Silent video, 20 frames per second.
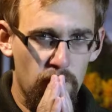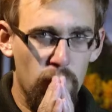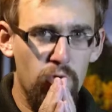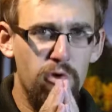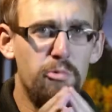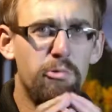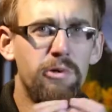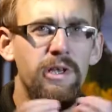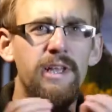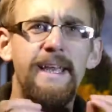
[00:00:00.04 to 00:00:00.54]

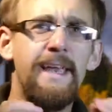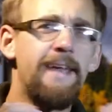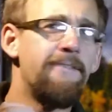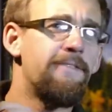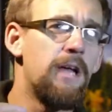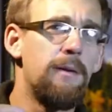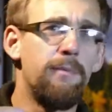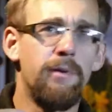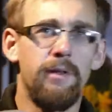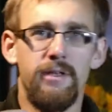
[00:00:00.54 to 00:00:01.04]
We really
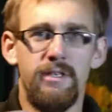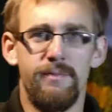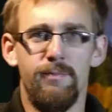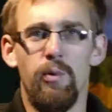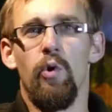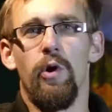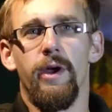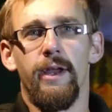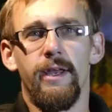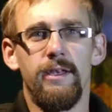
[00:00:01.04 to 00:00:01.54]
have come to this
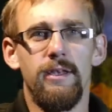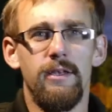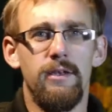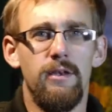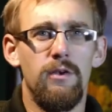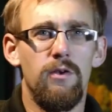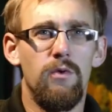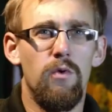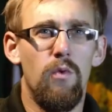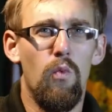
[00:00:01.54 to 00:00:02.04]
point
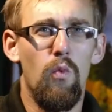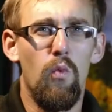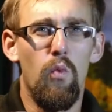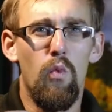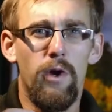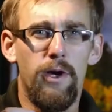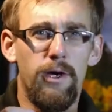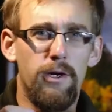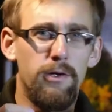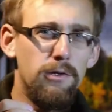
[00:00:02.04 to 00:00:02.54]

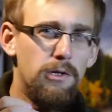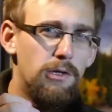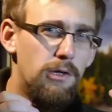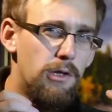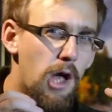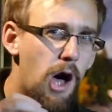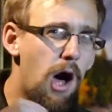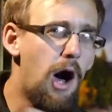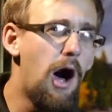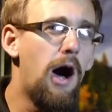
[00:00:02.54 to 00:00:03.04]
where
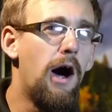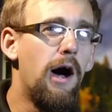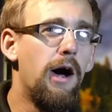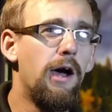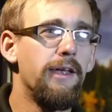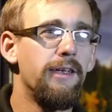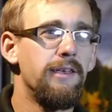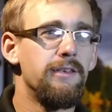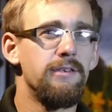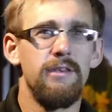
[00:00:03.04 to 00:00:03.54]

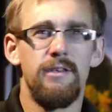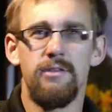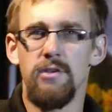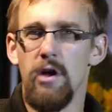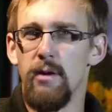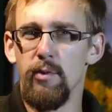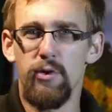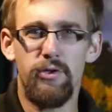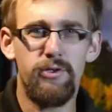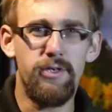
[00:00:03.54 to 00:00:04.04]
law is
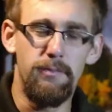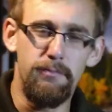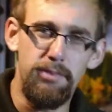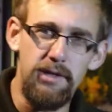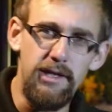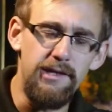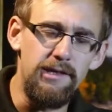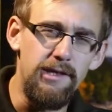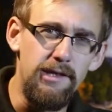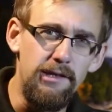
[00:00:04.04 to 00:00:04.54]
almost
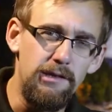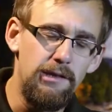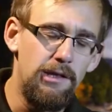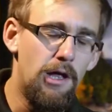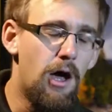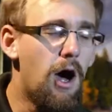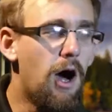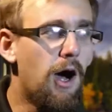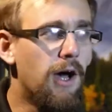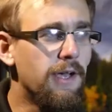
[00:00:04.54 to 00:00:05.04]
completely
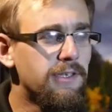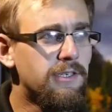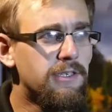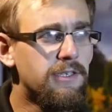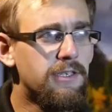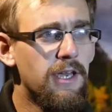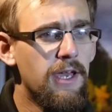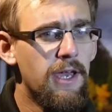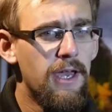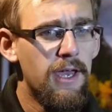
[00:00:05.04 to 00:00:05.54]

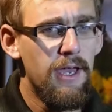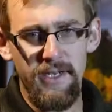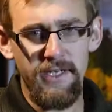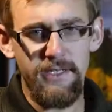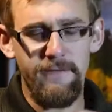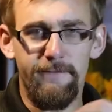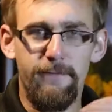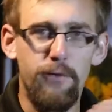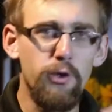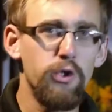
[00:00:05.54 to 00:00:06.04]
lost.
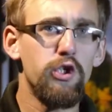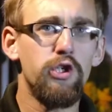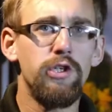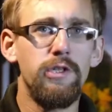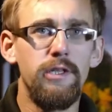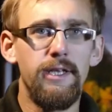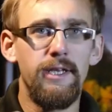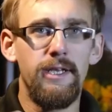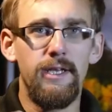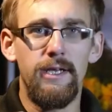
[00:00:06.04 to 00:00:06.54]
It's
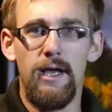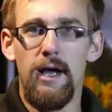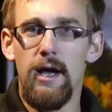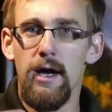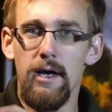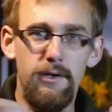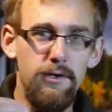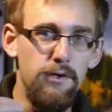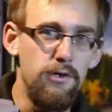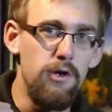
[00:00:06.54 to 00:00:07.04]
virtually
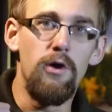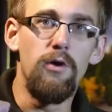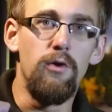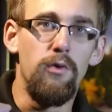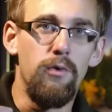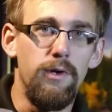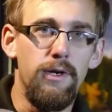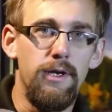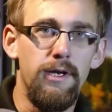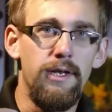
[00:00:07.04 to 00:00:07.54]

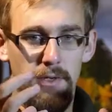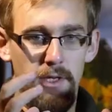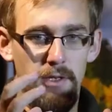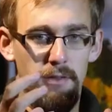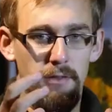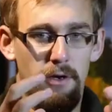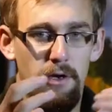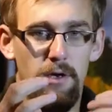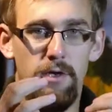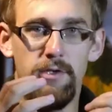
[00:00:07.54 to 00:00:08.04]
unknown
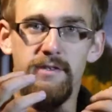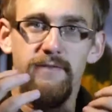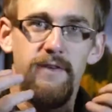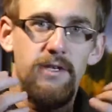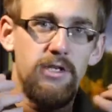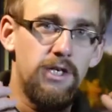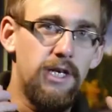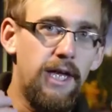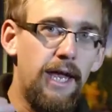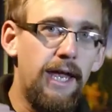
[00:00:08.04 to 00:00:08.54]
in the halls of
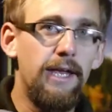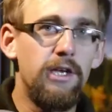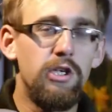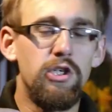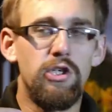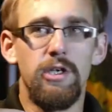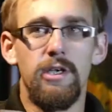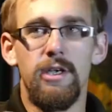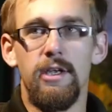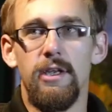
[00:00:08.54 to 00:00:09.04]

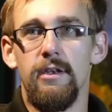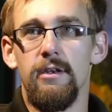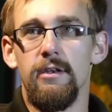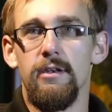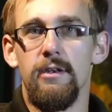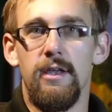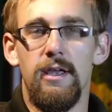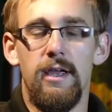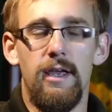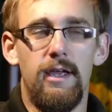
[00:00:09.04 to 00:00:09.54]

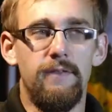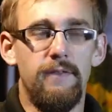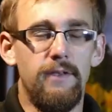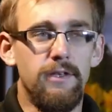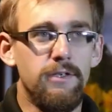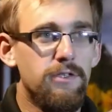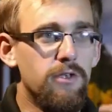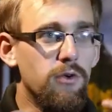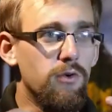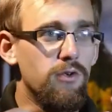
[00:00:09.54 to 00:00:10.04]
education and
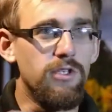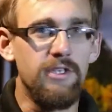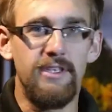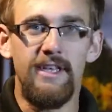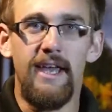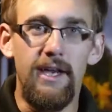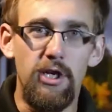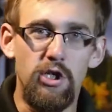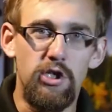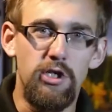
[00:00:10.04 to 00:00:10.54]
the
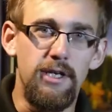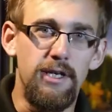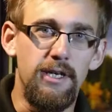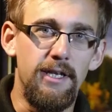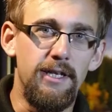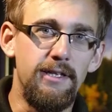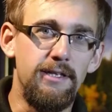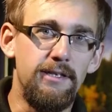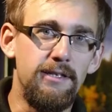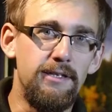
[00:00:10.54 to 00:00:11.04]

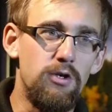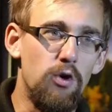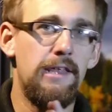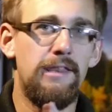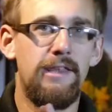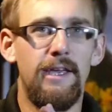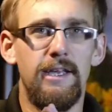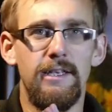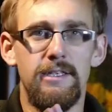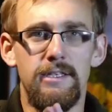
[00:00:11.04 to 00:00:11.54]
associations. I
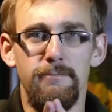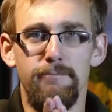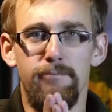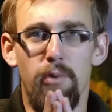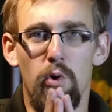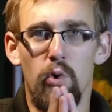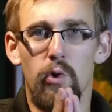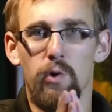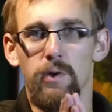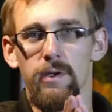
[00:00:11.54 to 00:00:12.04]
think it's
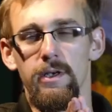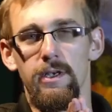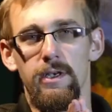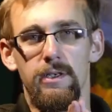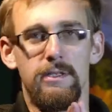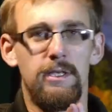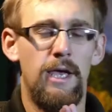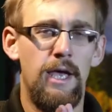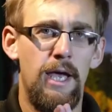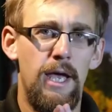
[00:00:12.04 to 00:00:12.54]

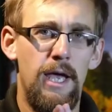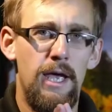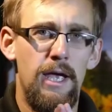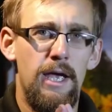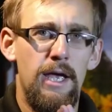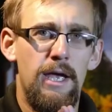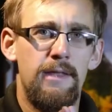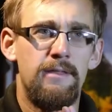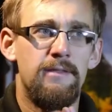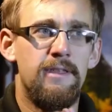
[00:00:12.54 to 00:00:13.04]
important
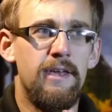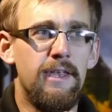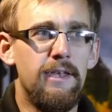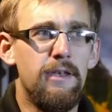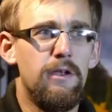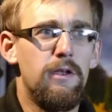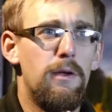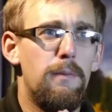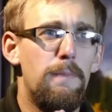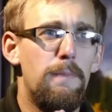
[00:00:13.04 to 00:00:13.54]
that